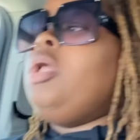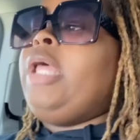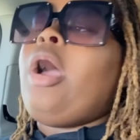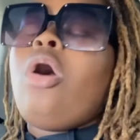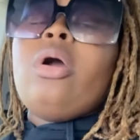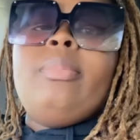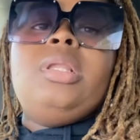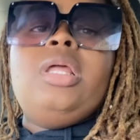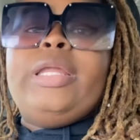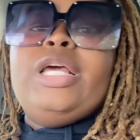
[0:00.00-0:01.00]
they all gonna
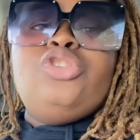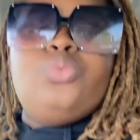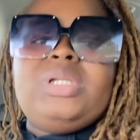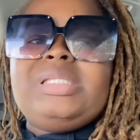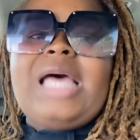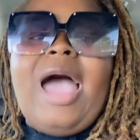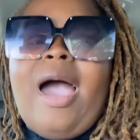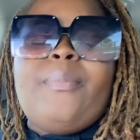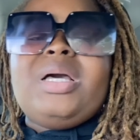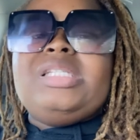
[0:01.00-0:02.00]
be looking at you with a side
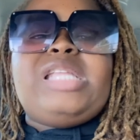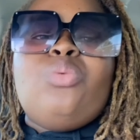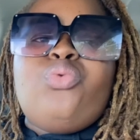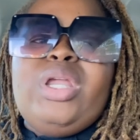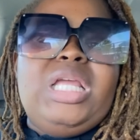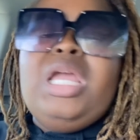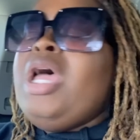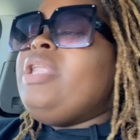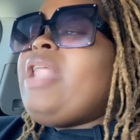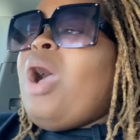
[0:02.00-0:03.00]
eye because they really
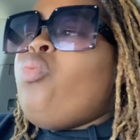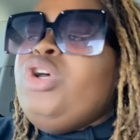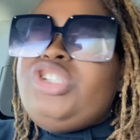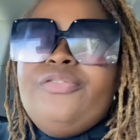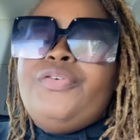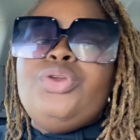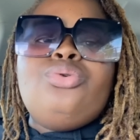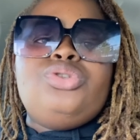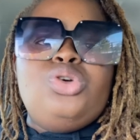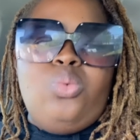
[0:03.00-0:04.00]
not wishing for you
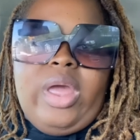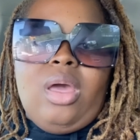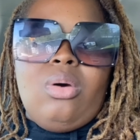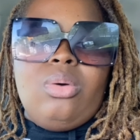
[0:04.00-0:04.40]
to do well.